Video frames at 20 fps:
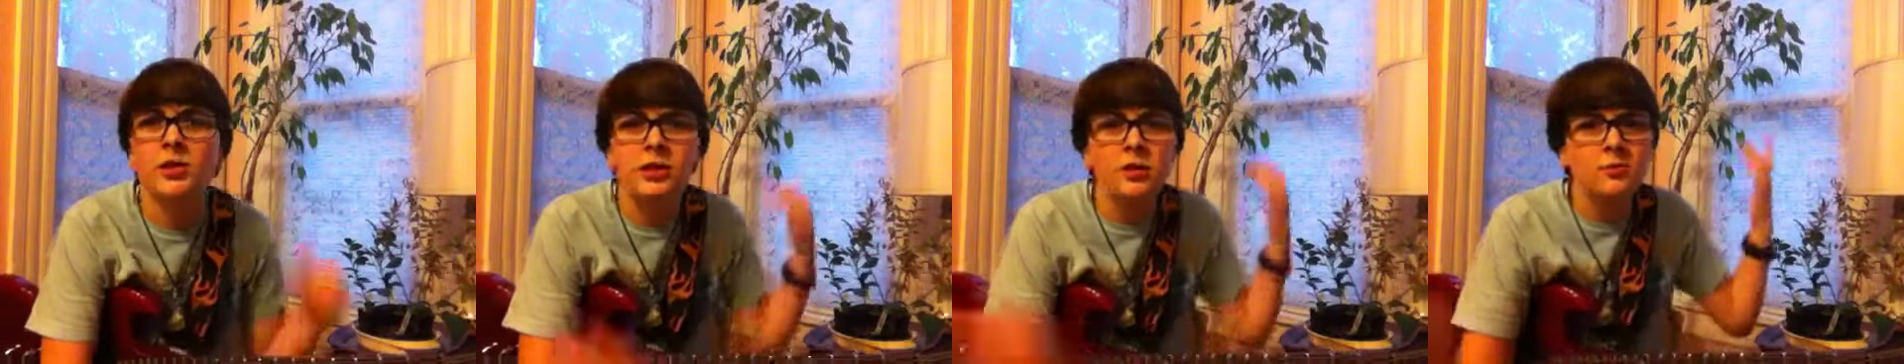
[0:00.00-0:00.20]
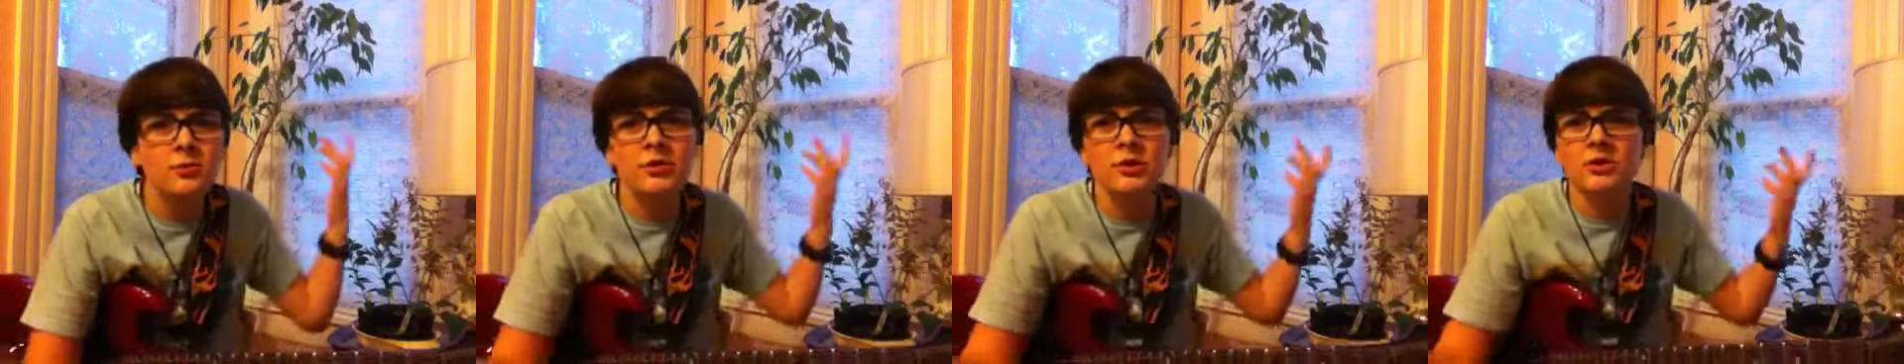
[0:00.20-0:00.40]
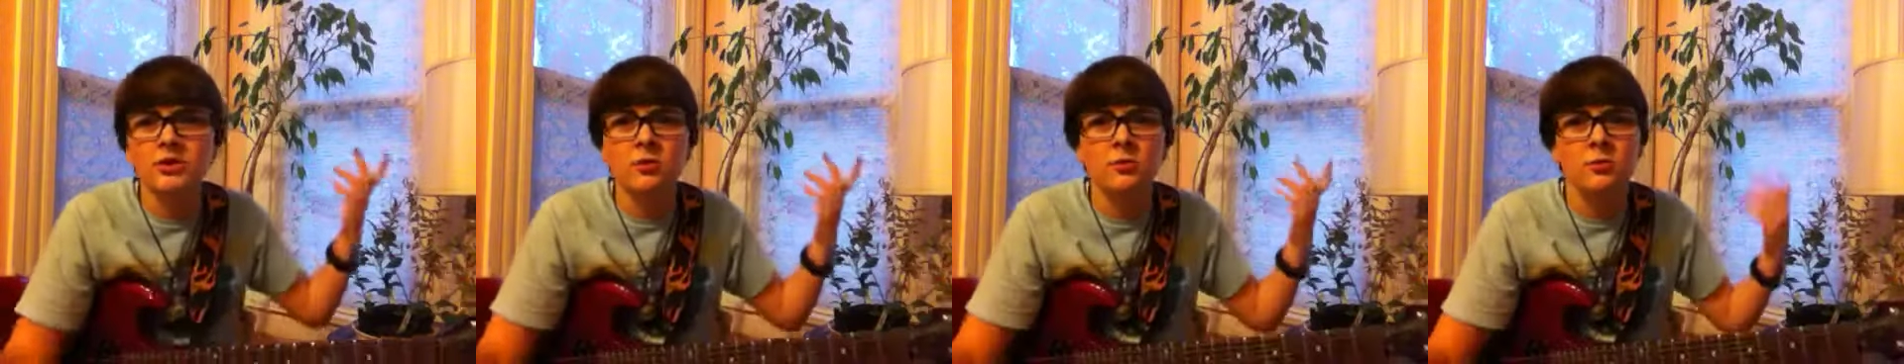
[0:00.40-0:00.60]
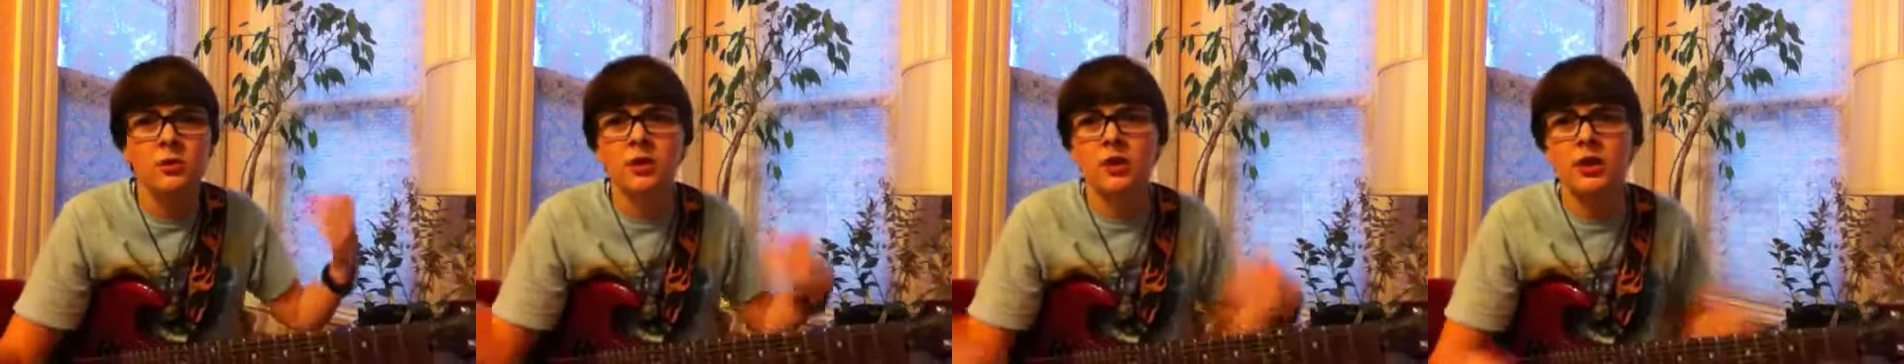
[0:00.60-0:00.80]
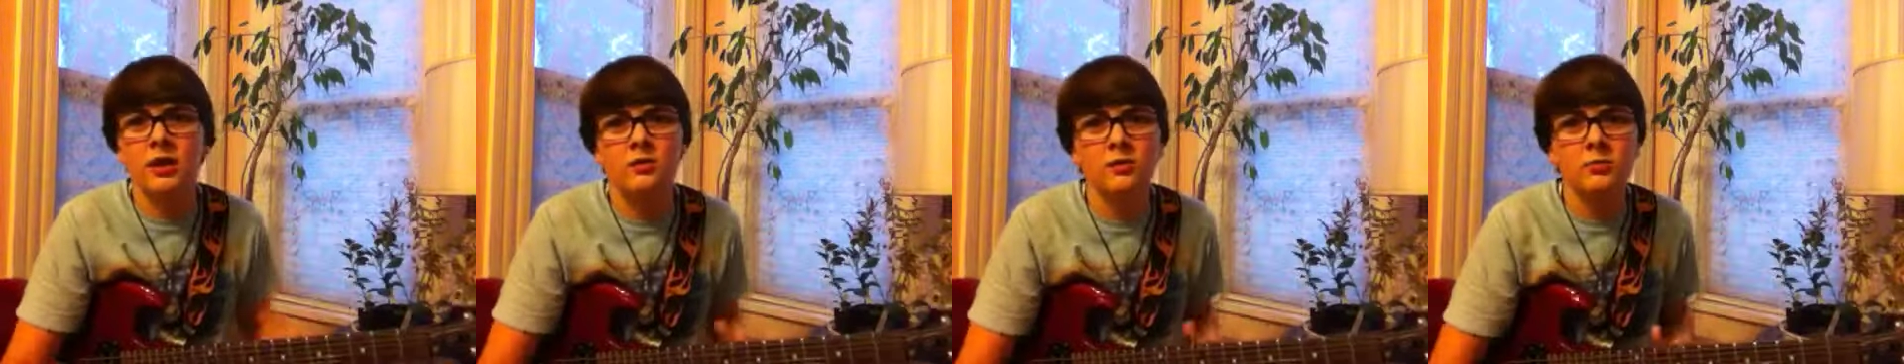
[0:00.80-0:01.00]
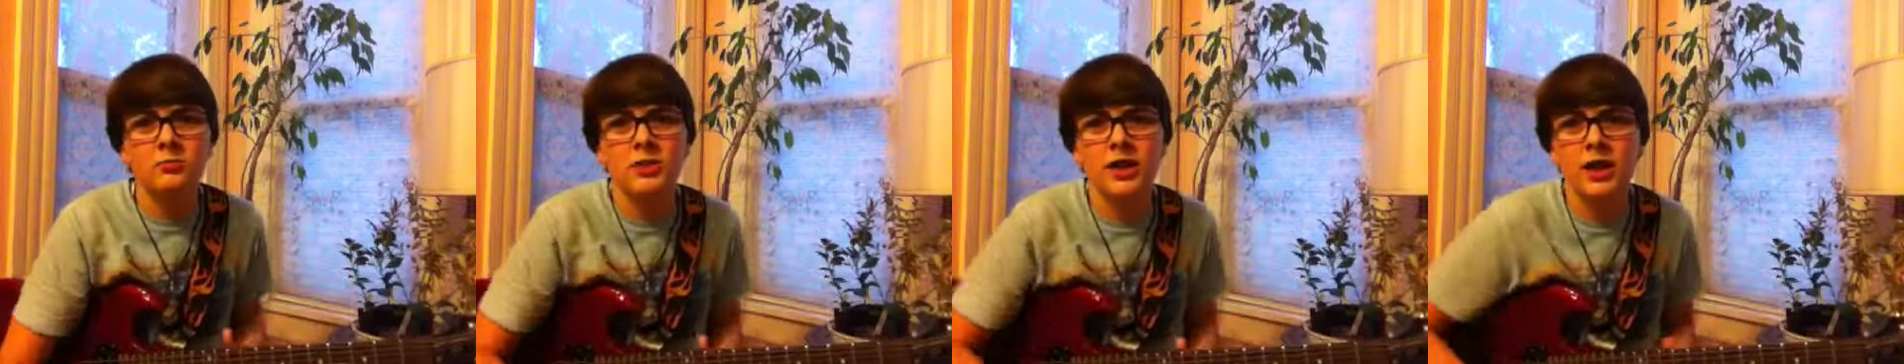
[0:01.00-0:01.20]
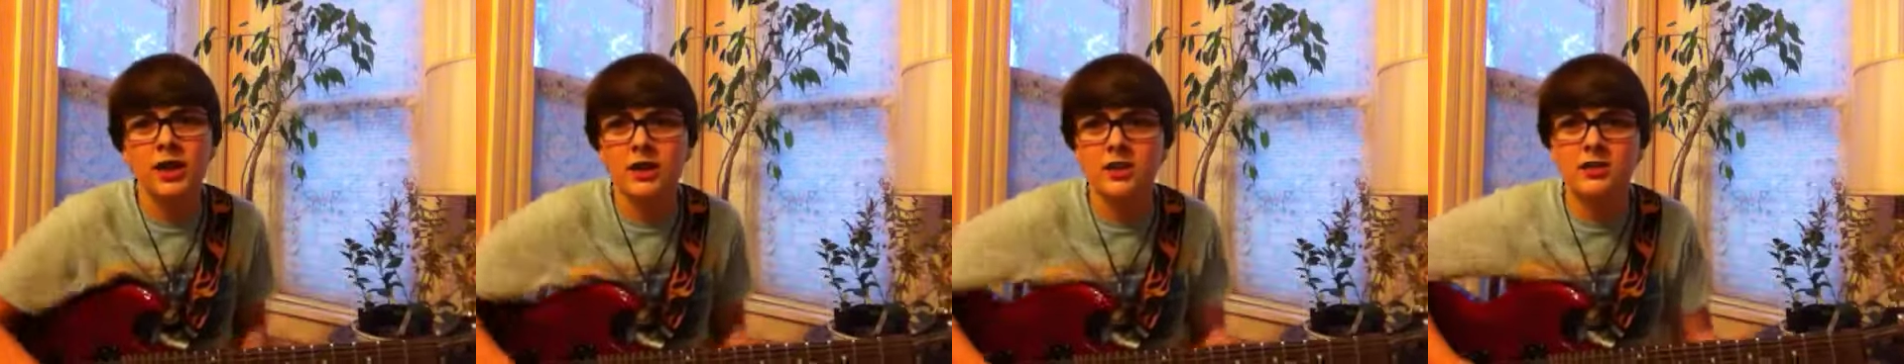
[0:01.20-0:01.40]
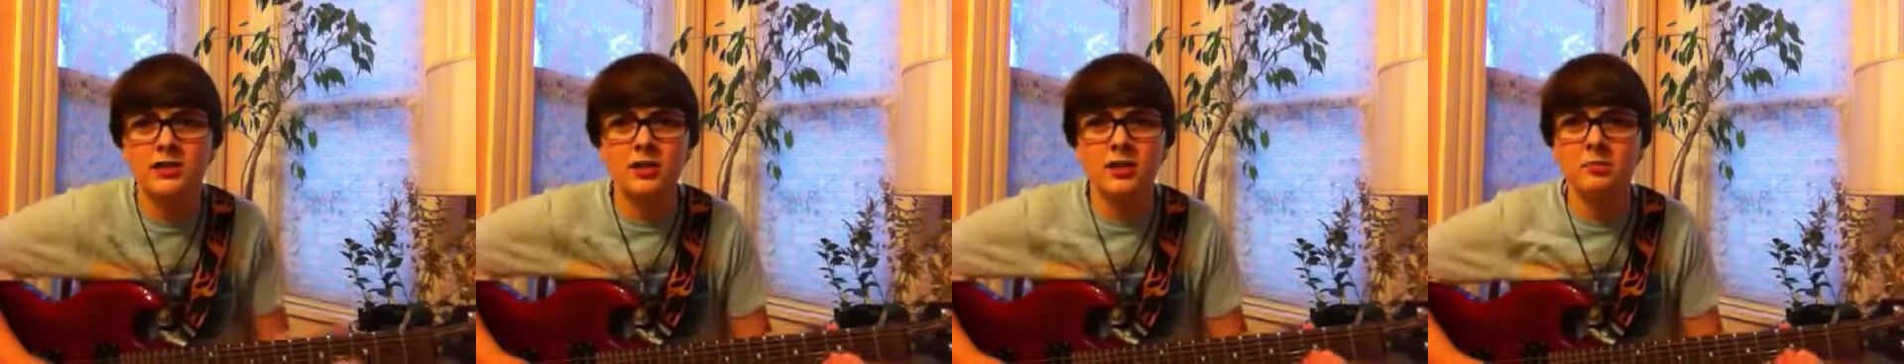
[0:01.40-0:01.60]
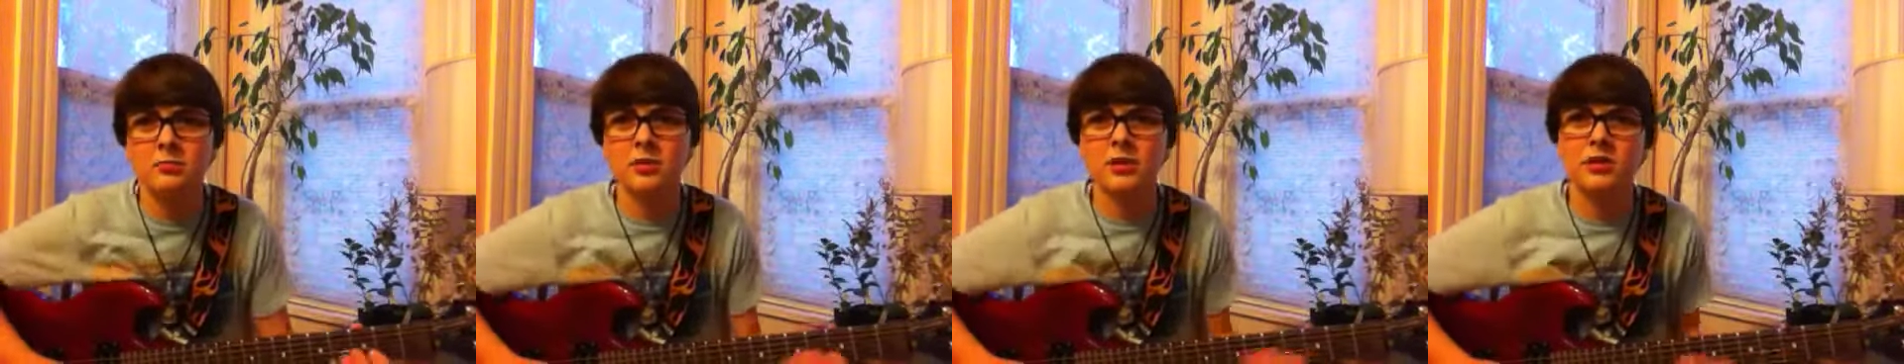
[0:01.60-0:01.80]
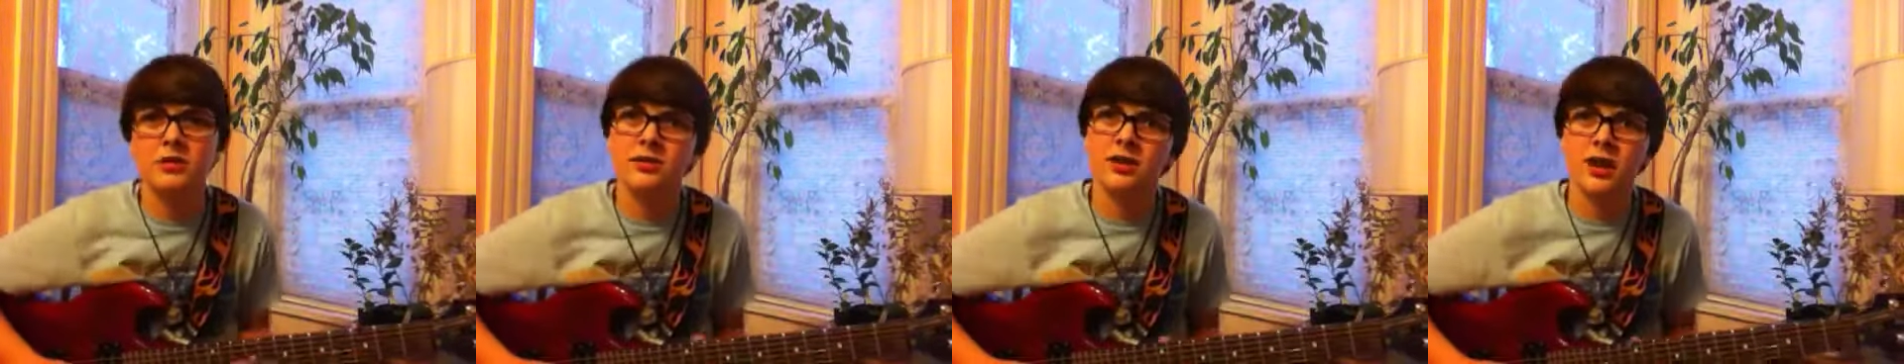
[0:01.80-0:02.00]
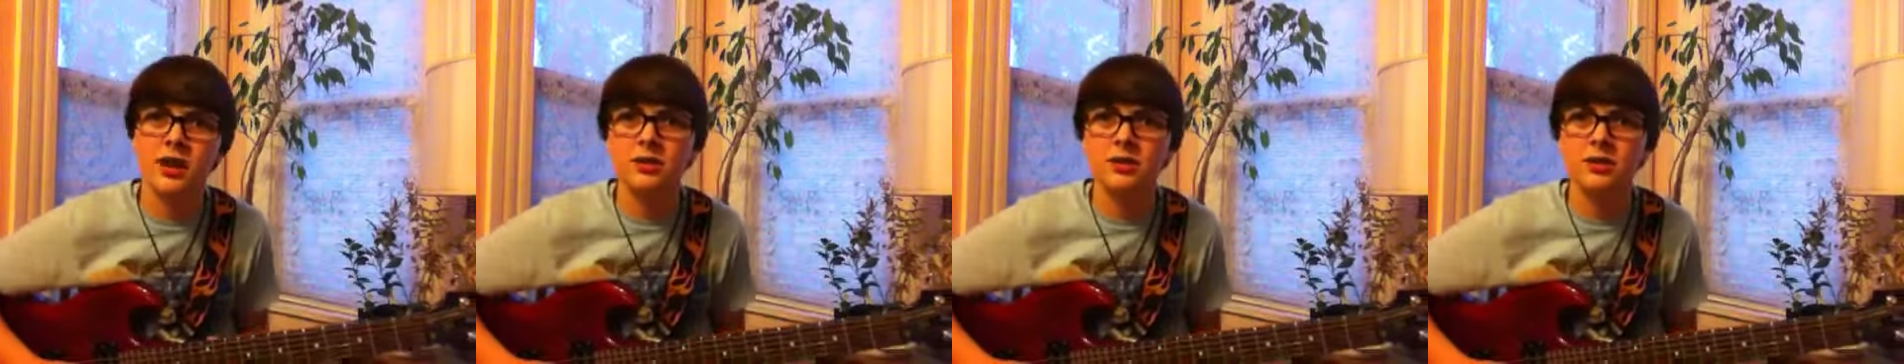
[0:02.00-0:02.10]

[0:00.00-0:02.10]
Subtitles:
That was Stairway to Heaven by Led Zeppelin,